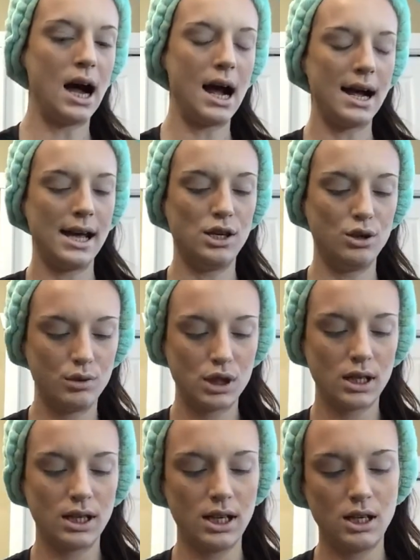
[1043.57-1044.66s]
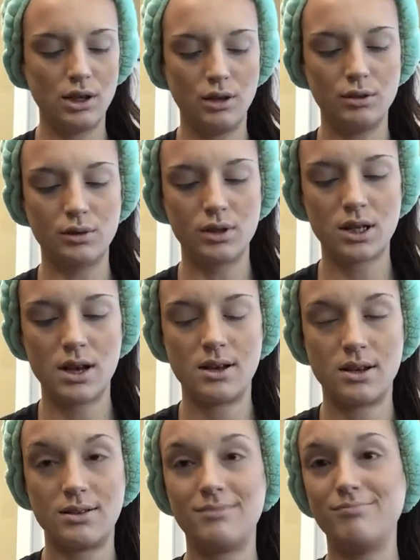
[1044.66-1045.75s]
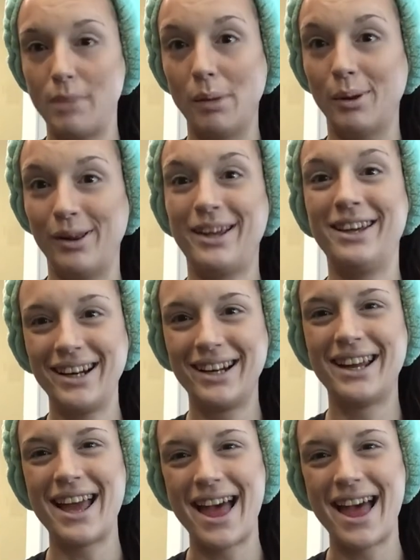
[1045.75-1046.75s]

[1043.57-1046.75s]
I usually use Maybelline